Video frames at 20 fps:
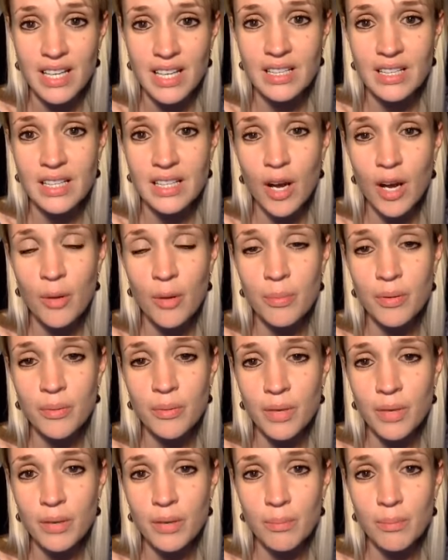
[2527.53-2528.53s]
In the
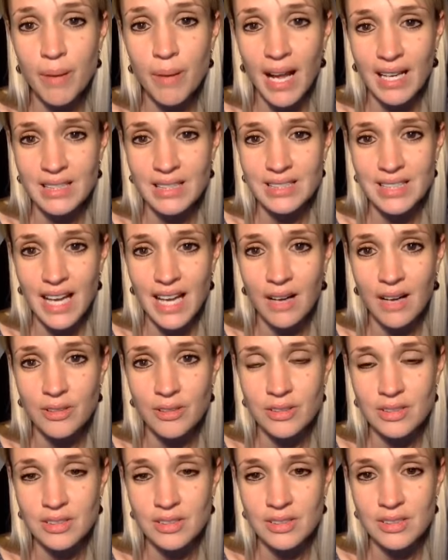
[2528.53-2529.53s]
open, we would balance it
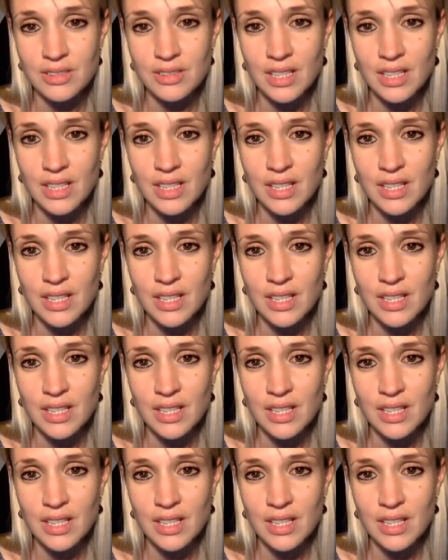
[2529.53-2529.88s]
out, and